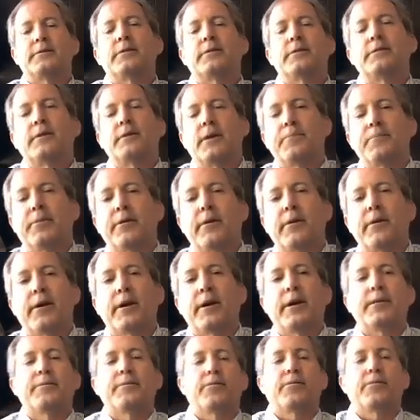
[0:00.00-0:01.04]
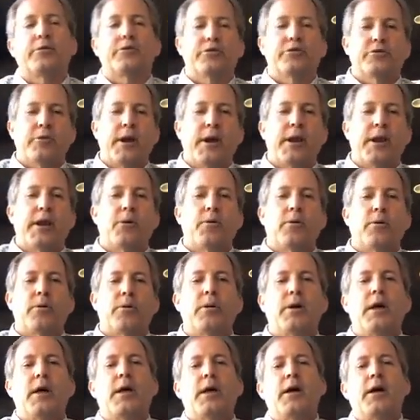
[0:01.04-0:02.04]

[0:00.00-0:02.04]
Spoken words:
a temporary restraining order.